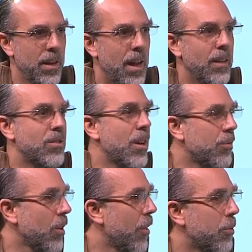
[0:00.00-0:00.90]
And
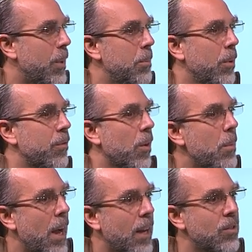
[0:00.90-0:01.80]
several other people from
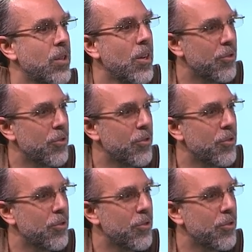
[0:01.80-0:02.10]
X